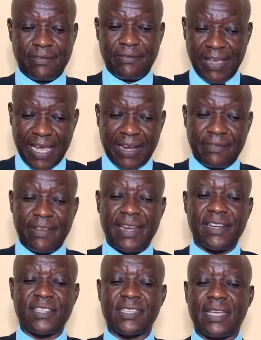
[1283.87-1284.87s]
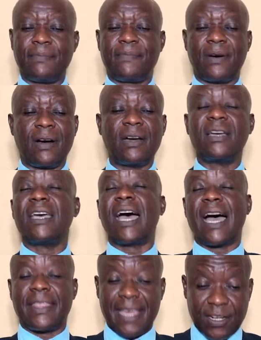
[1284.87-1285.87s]
Very, very simple.
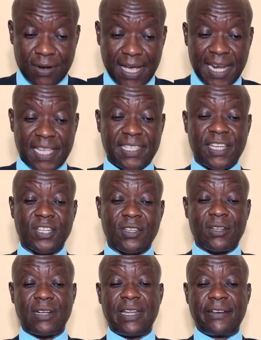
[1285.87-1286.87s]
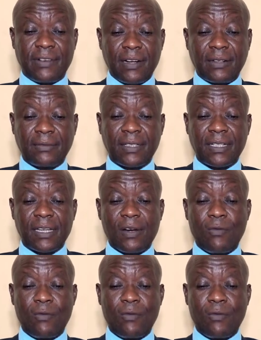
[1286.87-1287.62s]
At that organizational level,